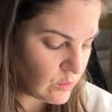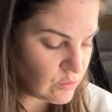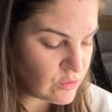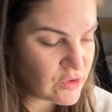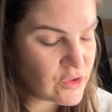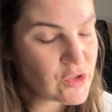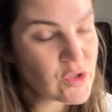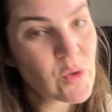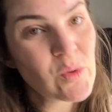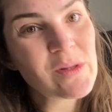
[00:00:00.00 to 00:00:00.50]

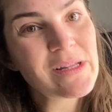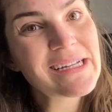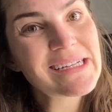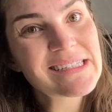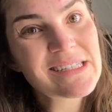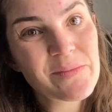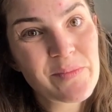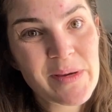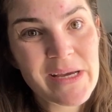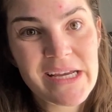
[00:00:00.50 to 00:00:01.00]
don't like
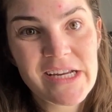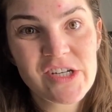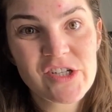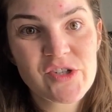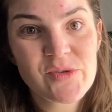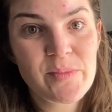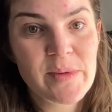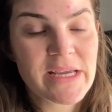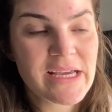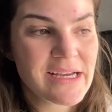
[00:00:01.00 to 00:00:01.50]
to
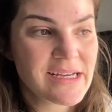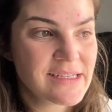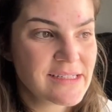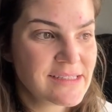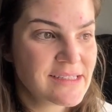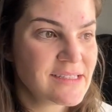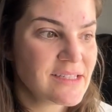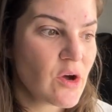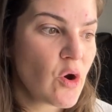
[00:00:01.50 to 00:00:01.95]
pinch because